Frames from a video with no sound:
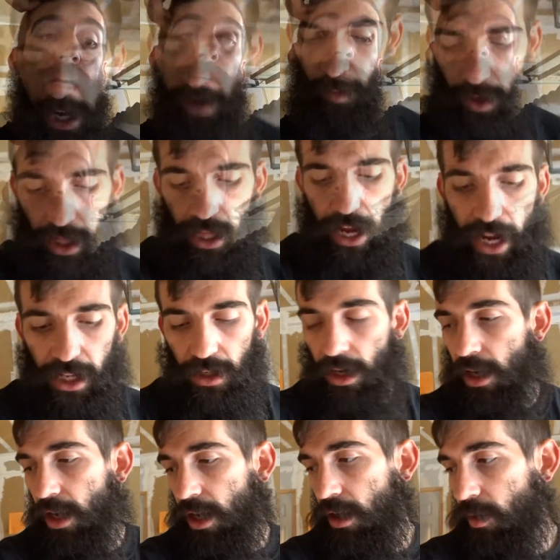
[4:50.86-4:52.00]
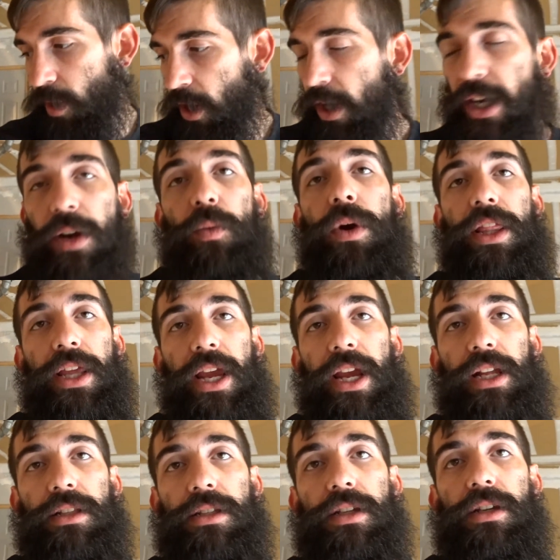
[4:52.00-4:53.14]
one of the heads, or we already did one of the
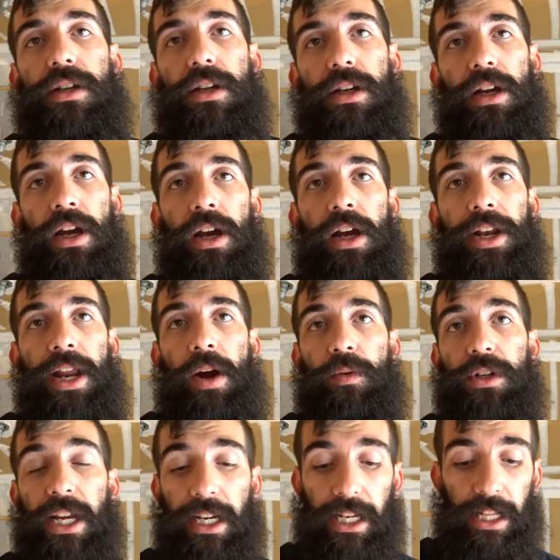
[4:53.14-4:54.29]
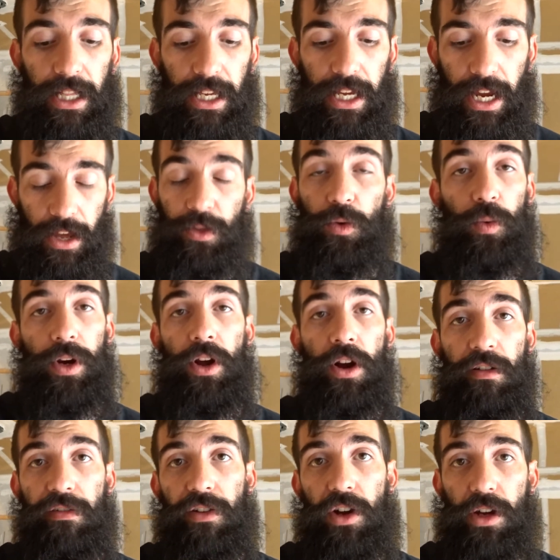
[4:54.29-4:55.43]
heads. Now we're taking the other one off,